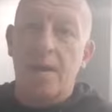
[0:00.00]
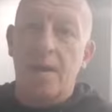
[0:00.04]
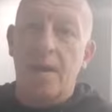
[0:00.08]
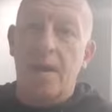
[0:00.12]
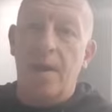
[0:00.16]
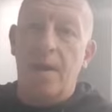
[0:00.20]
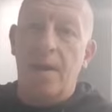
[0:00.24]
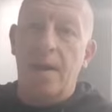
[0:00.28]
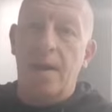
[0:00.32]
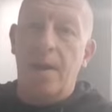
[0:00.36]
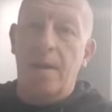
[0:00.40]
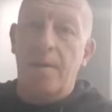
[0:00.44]

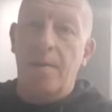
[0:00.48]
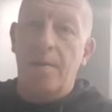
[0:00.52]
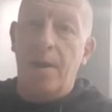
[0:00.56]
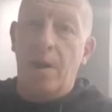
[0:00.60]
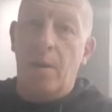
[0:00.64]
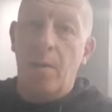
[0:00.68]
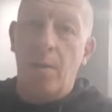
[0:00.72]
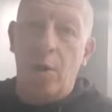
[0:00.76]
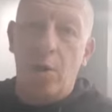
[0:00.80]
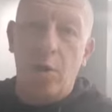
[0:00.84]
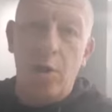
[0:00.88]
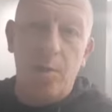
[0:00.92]
Now, I'm
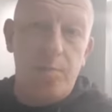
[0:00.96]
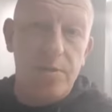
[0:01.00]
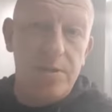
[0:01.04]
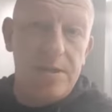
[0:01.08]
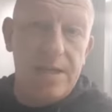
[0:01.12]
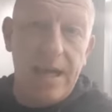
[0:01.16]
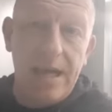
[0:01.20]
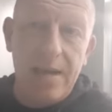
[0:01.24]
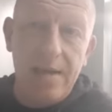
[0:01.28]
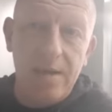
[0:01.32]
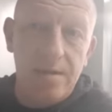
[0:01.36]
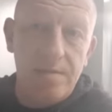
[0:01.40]
not going to
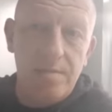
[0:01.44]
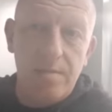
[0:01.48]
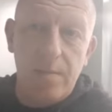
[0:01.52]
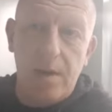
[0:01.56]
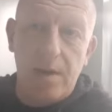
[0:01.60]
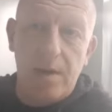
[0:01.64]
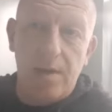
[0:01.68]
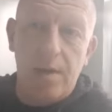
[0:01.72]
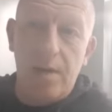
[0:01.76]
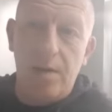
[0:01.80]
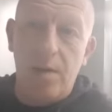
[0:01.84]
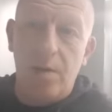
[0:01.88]
pretend,
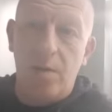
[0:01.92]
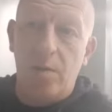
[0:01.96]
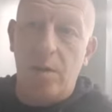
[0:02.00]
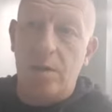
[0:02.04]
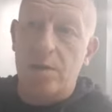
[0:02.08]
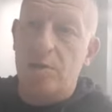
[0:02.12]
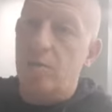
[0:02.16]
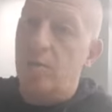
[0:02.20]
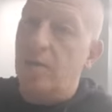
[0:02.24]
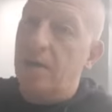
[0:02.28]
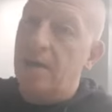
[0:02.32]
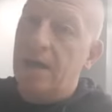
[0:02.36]

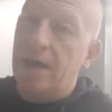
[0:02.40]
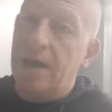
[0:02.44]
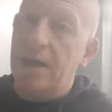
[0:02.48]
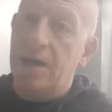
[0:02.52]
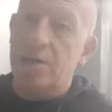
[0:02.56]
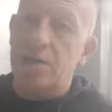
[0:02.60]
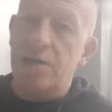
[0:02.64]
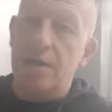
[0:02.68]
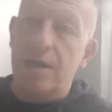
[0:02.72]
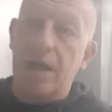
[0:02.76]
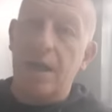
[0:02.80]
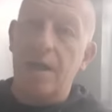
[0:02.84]
I don't
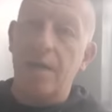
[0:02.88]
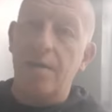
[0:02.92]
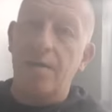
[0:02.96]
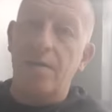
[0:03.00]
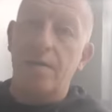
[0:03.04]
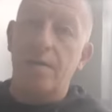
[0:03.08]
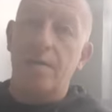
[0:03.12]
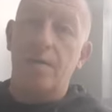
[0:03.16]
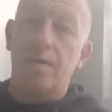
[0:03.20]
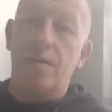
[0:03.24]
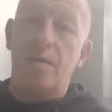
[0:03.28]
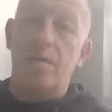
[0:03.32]
occasionally get,
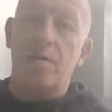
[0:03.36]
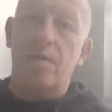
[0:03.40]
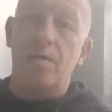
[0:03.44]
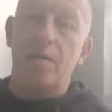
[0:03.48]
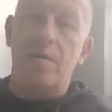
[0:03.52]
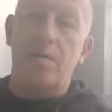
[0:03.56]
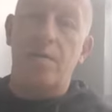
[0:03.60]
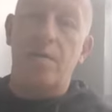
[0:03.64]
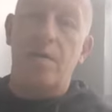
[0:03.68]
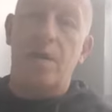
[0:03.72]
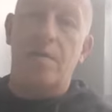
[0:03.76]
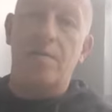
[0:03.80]

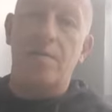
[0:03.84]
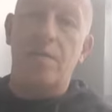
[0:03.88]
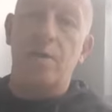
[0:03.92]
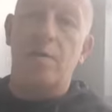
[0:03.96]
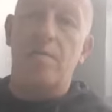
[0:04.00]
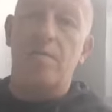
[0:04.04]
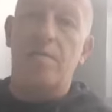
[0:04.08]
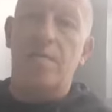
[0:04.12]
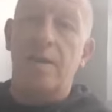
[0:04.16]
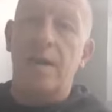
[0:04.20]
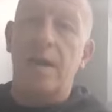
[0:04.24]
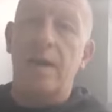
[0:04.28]
have the
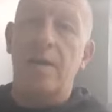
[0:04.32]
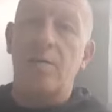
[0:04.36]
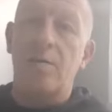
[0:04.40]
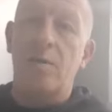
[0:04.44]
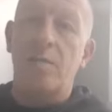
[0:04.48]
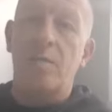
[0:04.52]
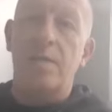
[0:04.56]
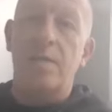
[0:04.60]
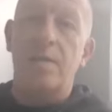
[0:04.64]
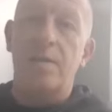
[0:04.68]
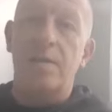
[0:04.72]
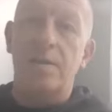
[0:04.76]
odd
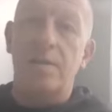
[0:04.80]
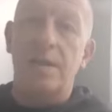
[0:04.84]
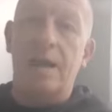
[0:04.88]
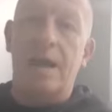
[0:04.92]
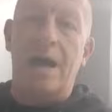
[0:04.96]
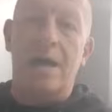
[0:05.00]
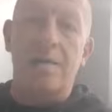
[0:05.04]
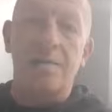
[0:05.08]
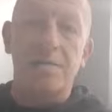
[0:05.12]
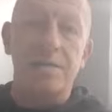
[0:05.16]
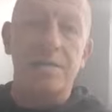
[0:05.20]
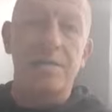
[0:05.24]
flare-up and I
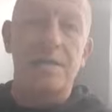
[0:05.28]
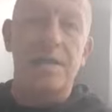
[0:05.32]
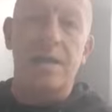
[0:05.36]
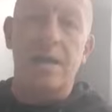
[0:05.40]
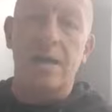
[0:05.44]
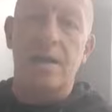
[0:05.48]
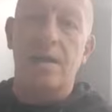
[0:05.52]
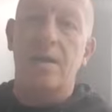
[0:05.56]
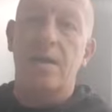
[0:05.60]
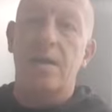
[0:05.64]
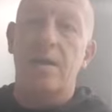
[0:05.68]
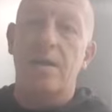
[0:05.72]
have to
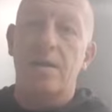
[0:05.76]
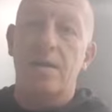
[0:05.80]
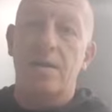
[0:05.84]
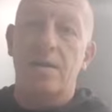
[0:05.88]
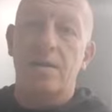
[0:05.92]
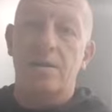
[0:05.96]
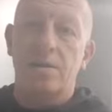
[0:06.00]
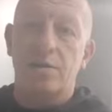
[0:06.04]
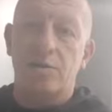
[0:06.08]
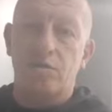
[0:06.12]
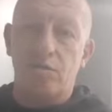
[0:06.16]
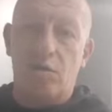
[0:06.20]
take
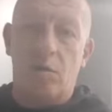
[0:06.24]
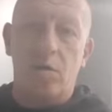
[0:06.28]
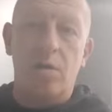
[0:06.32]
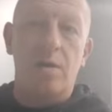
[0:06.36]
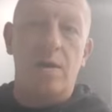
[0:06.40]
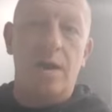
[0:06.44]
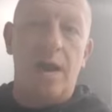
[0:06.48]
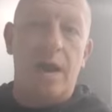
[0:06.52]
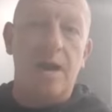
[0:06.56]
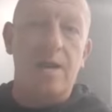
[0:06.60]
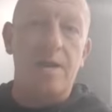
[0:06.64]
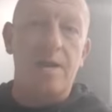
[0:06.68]

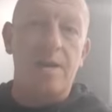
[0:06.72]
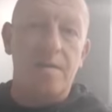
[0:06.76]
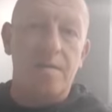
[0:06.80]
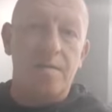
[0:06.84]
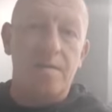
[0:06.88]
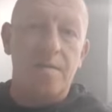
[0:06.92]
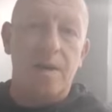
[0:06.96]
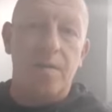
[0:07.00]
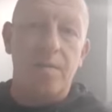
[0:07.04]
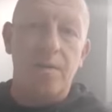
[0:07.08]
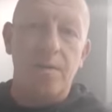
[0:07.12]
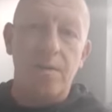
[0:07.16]
strong
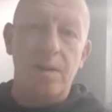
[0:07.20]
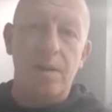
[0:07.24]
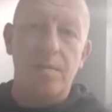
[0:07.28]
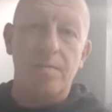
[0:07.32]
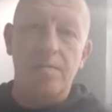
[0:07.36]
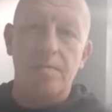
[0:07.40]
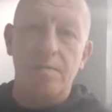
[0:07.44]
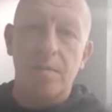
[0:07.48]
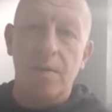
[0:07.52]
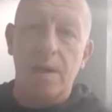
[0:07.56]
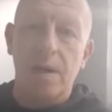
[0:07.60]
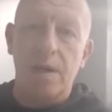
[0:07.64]

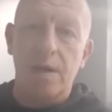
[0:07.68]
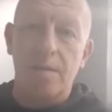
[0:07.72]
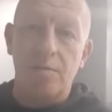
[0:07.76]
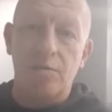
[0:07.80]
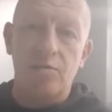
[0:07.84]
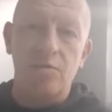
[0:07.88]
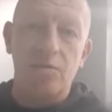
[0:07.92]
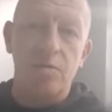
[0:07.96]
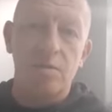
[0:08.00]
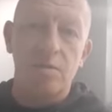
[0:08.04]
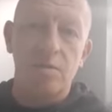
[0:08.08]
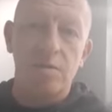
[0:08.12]
anti-inflammatory
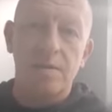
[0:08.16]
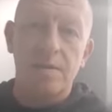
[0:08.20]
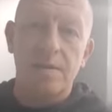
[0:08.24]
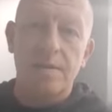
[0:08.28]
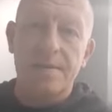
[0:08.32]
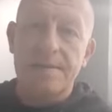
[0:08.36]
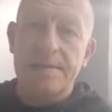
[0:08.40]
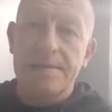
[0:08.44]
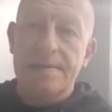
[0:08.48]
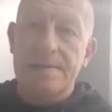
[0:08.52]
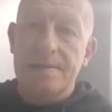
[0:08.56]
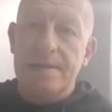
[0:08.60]
drugs,
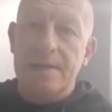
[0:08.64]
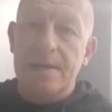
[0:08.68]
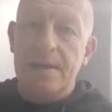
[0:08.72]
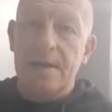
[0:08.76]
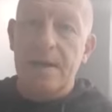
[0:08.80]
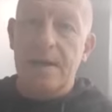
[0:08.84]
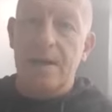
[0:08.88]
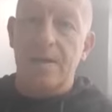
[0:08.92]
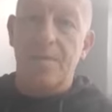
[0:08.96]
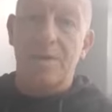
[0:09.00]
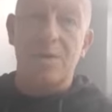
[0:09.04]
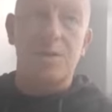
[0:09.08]

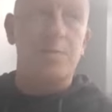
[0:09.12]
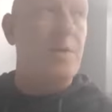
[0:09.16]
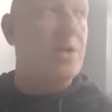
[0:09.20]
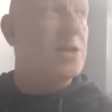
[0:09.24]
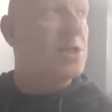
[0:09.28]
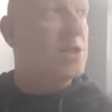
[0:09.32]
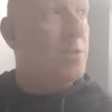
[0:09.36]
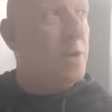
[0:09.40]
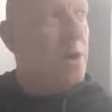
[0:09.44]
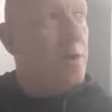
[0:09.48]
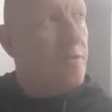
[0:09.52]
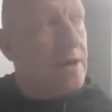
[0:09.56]

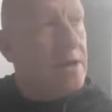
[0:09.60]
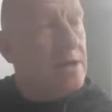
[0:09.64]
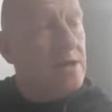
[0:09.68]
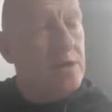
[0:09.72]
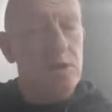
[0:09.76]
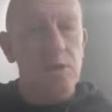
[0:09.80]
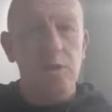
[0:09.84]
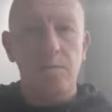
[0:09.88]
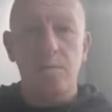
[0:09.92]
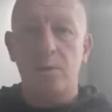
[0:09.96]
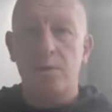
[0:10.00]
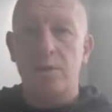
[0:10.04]
especially when it
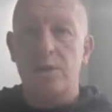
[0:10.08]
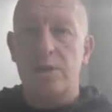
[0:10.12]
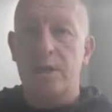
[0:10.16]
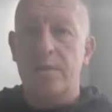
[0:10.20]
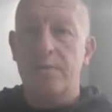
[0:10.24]
rains so much